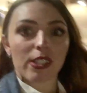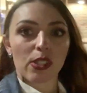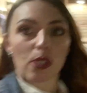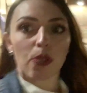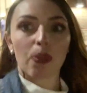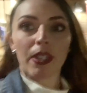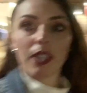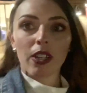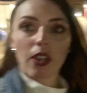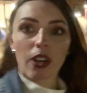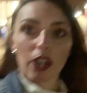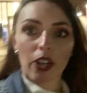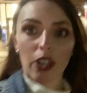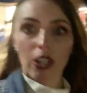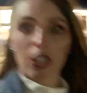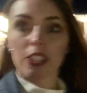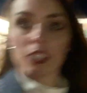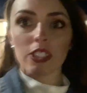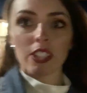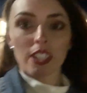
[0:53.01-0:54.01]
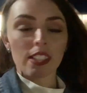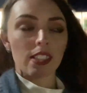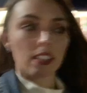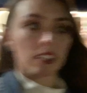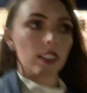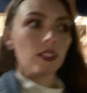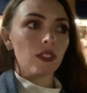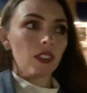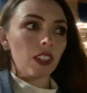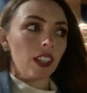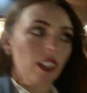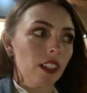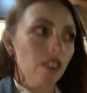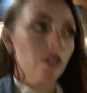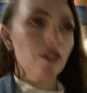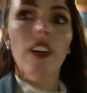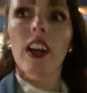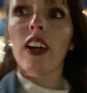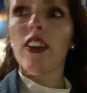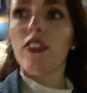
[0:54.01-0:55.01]
We are just leaving
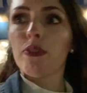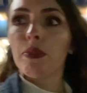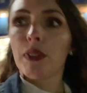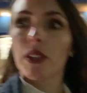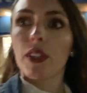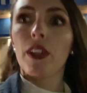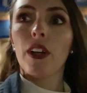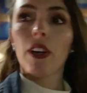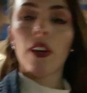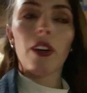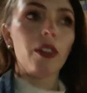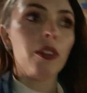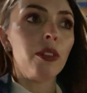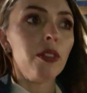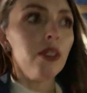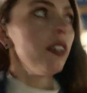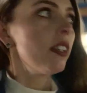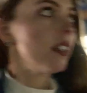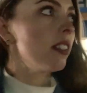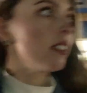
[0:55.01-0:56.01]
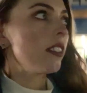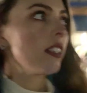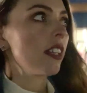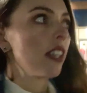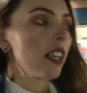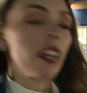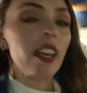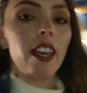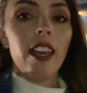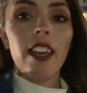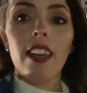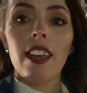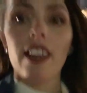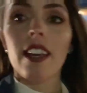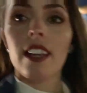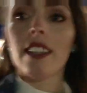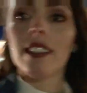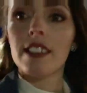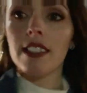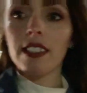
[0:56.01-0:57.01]
Five Below,
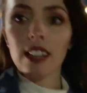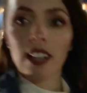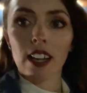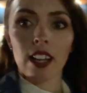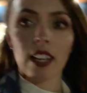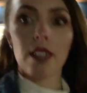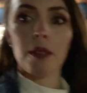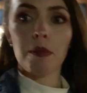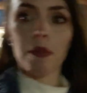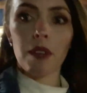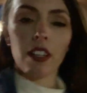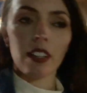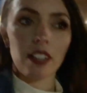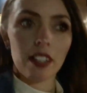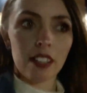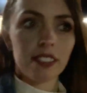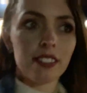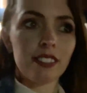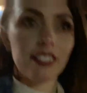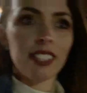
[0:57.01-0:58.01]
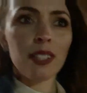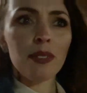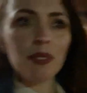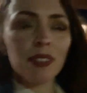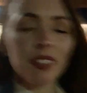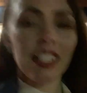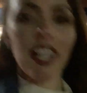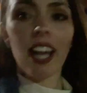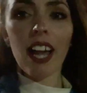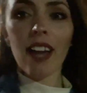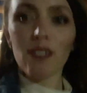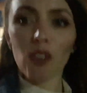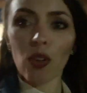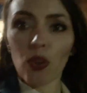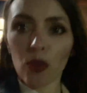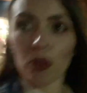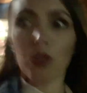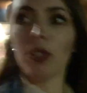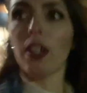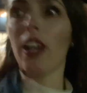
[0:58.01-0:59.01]
and they didn't really have a
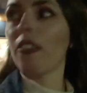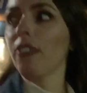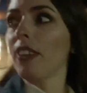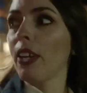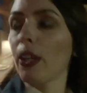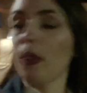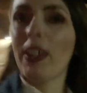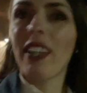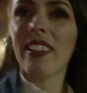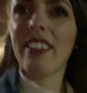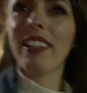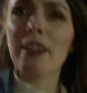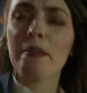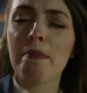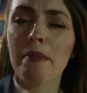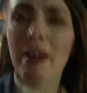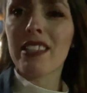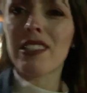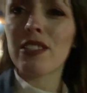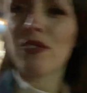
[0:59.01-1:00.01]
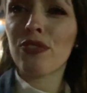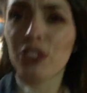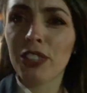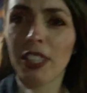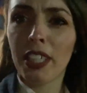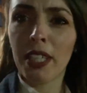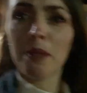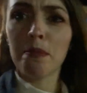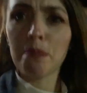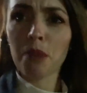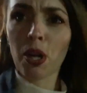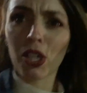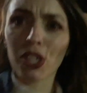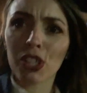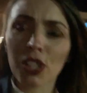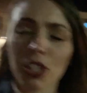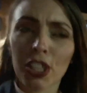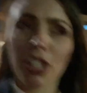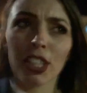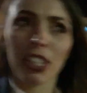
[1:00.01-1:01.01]
whole lot there. We got like a mess-free
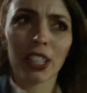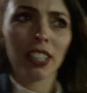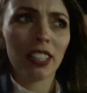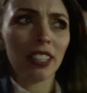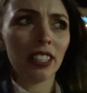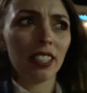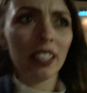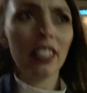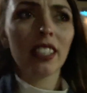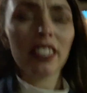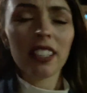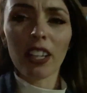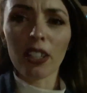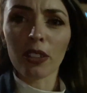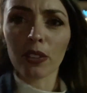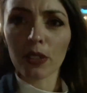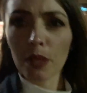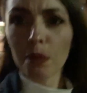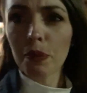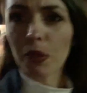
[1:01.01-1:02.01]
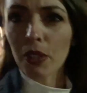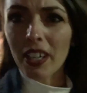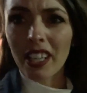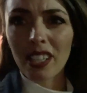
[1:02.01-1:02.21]
marker coloring book.